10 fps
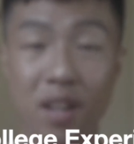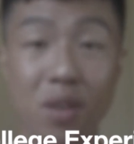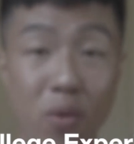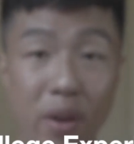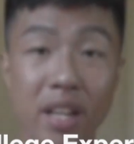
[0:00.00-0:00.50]
a
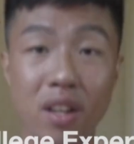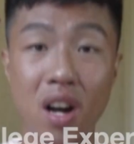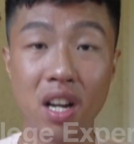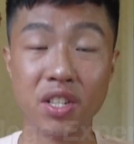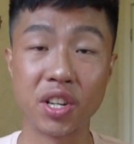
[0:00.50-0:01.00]
great
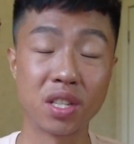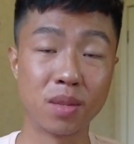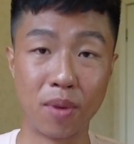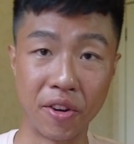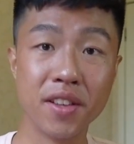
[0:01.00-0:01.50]
college
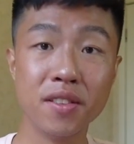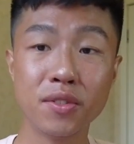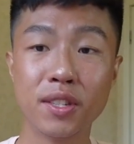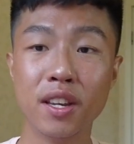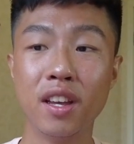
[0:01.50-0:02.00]
experience.